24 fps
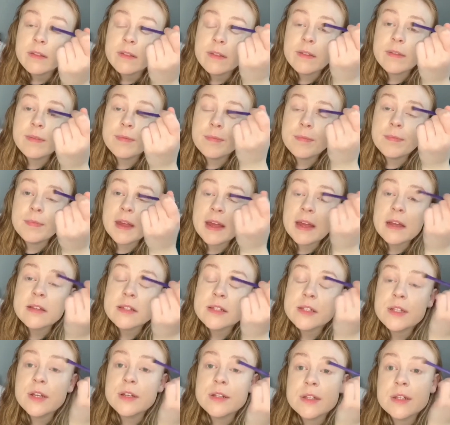This
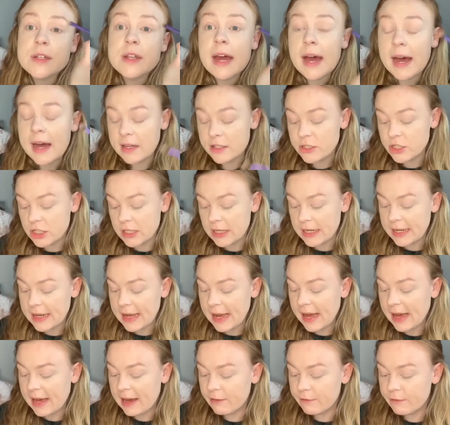doesn't actually have
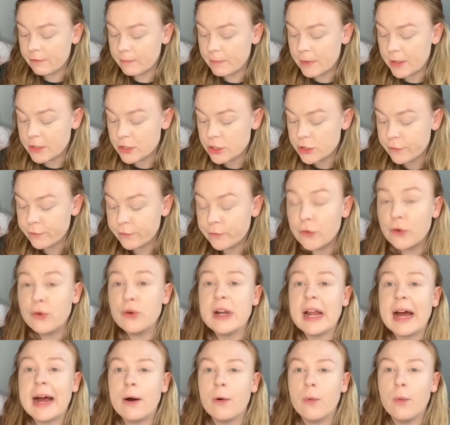much fallout